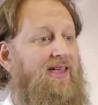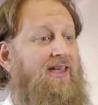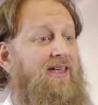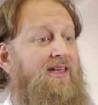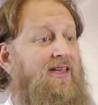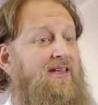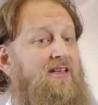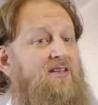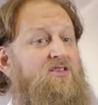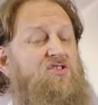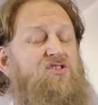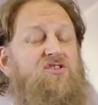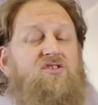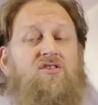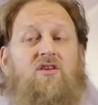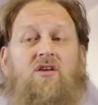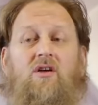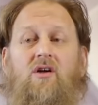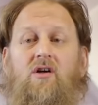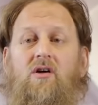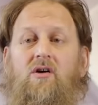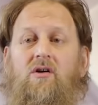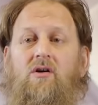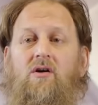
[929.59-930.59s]
is
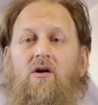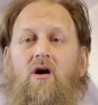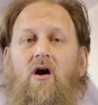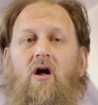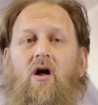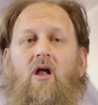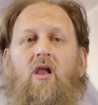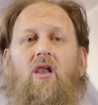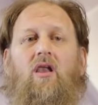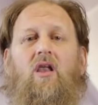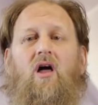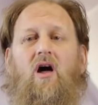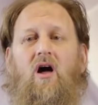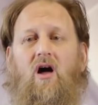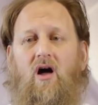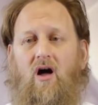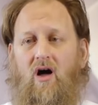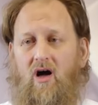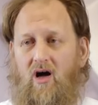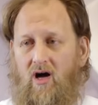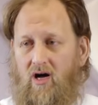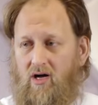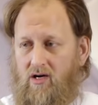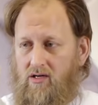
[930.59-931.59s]

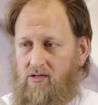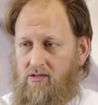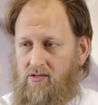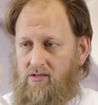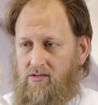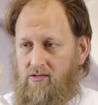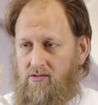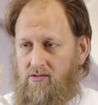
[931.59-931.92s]
Allah.